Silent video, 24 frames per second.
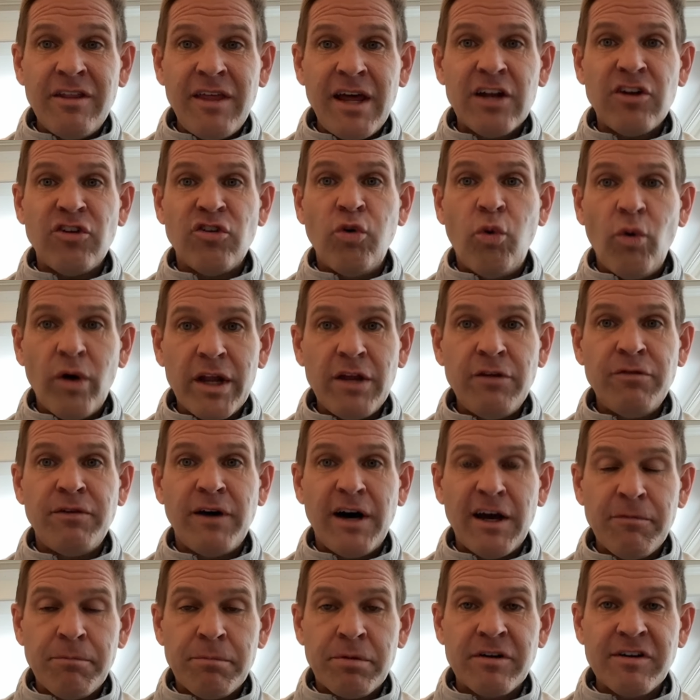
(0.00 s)
to that
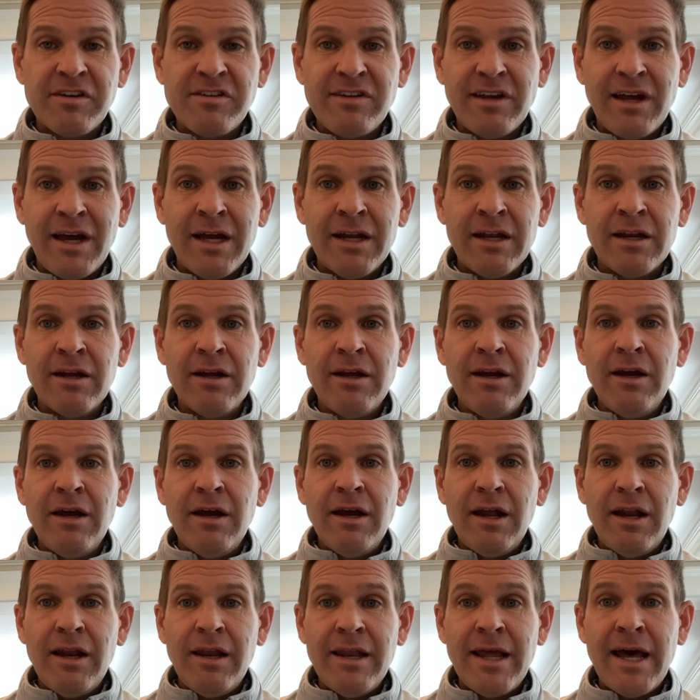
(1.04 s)
25%
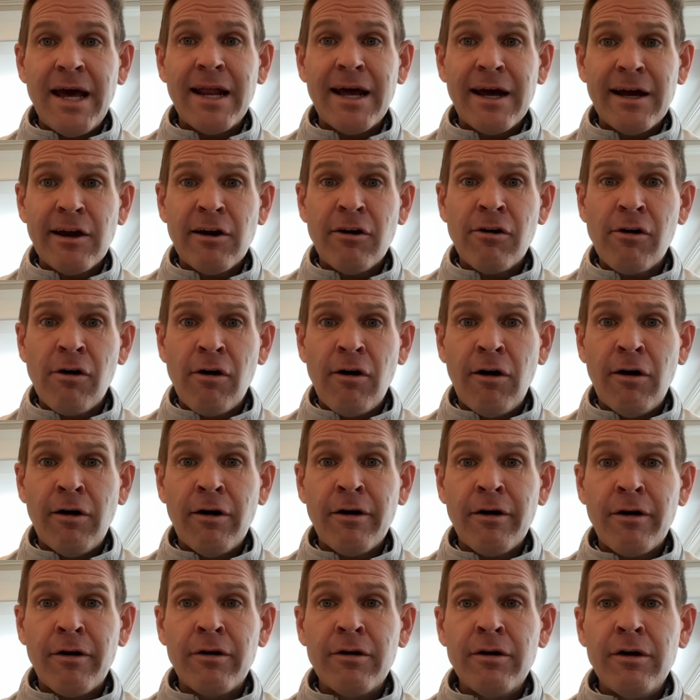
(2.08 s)
net
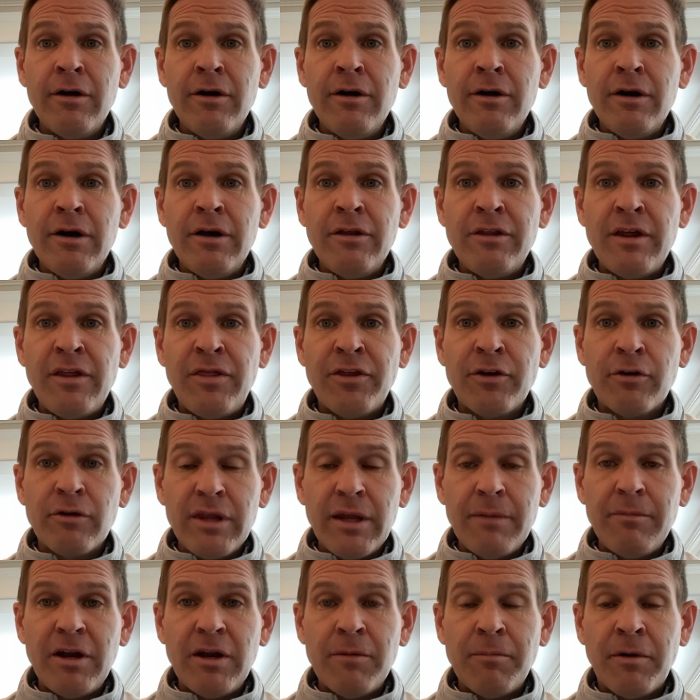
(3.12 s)
IRR that
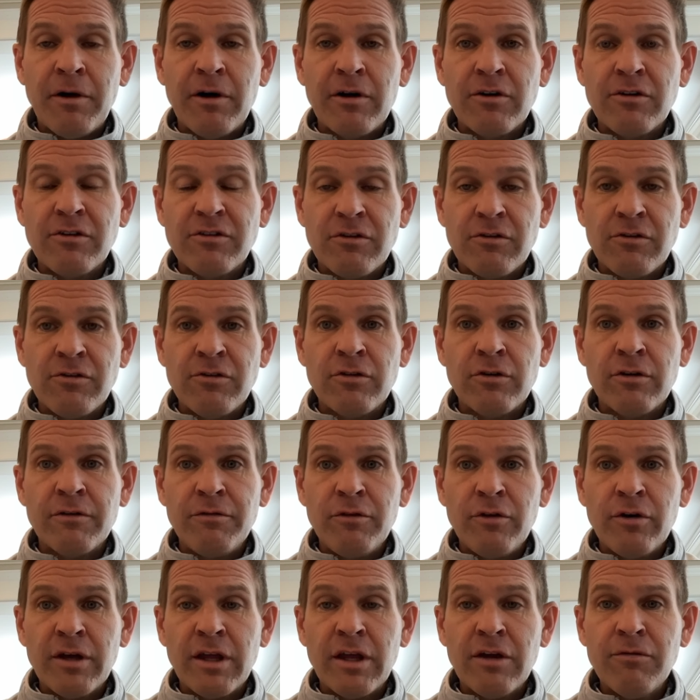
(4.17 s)
their limited partners are sort
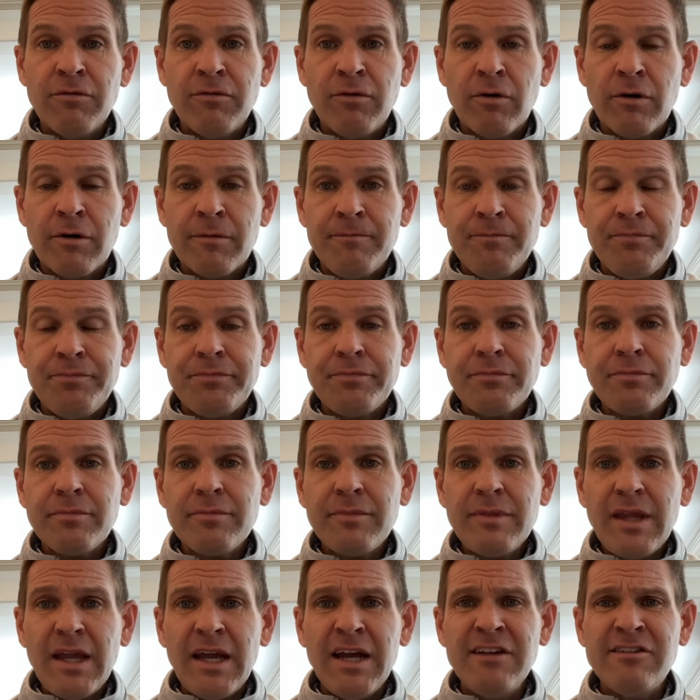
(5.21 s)
of looking for.
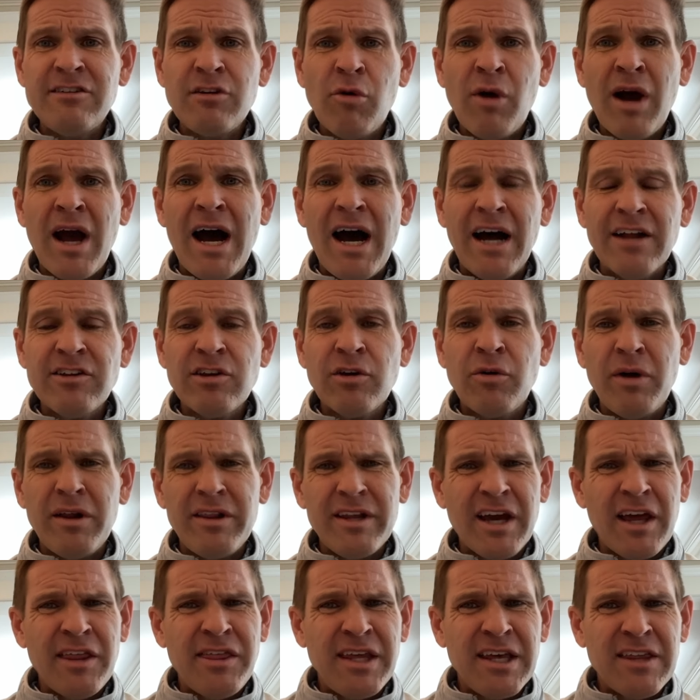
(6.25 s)
And so
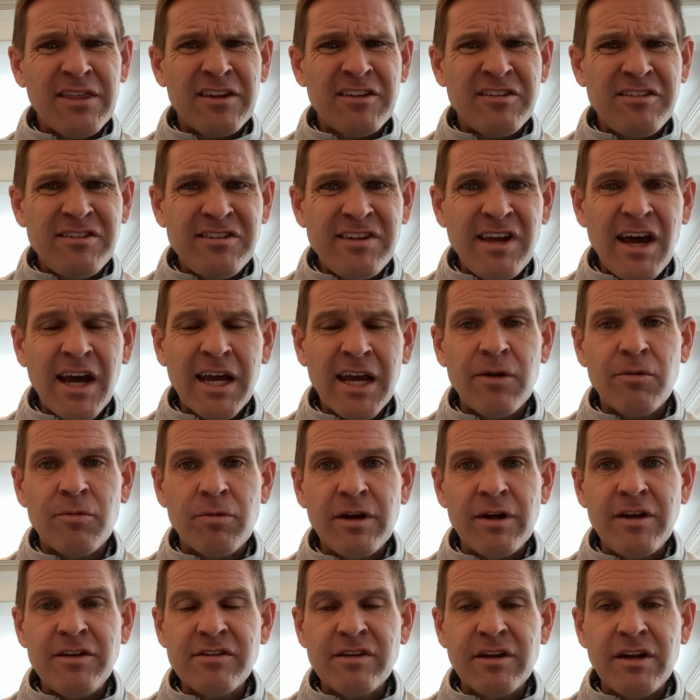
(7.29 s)
consequently, I think the second
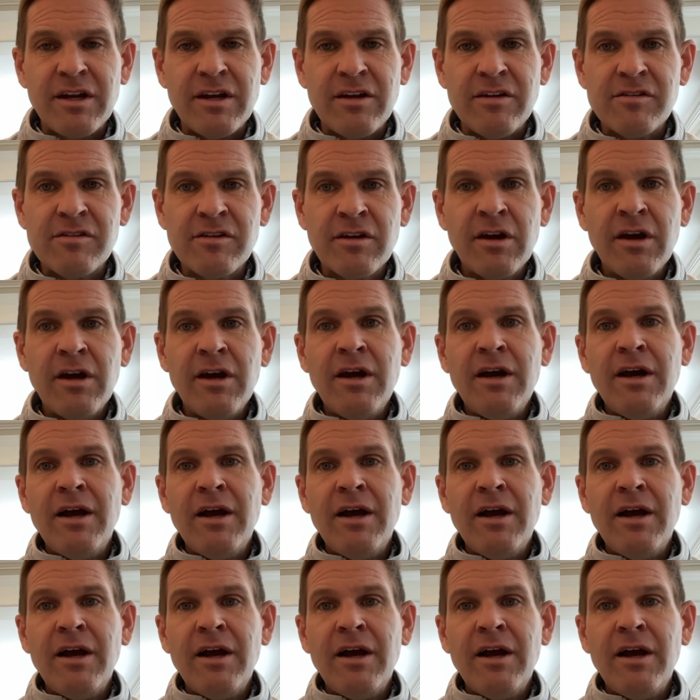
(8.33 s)
reason is,